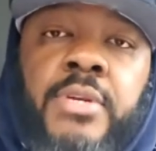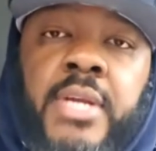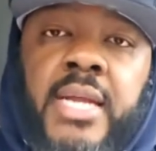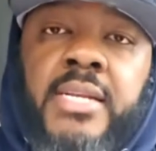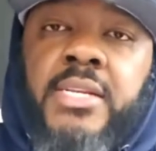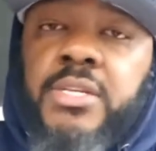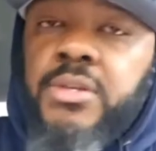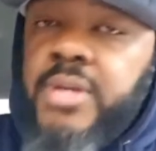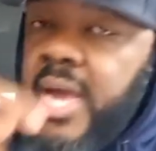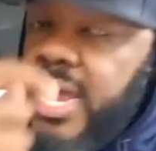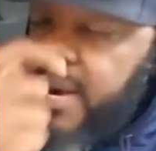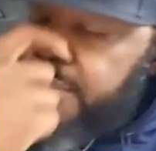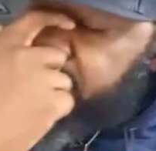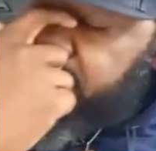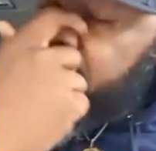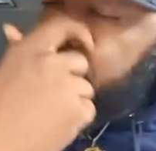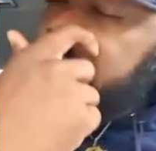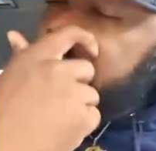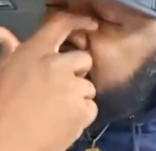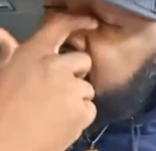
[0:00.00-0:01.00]
that you got a
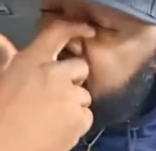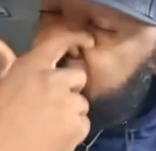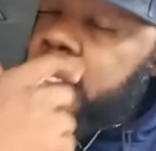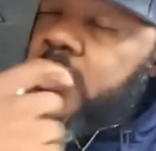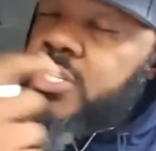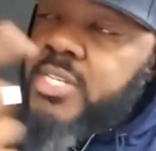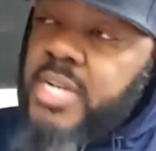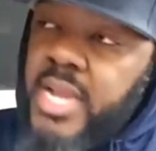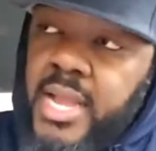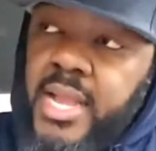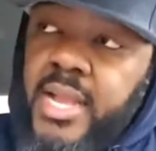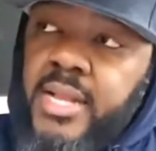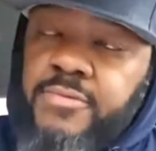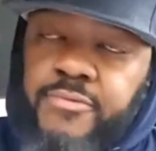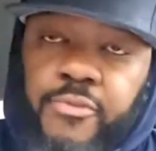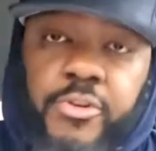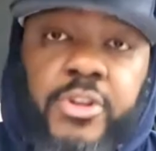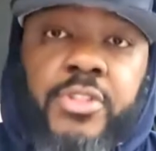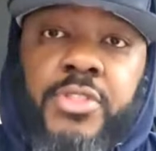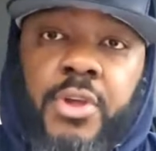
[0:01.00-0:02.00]
pretty good chance,
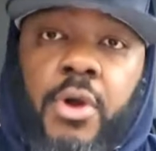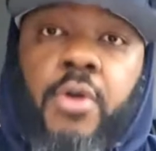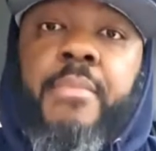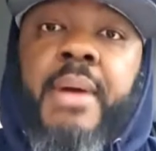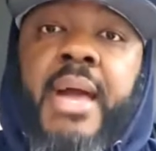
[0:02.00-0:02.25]
free throw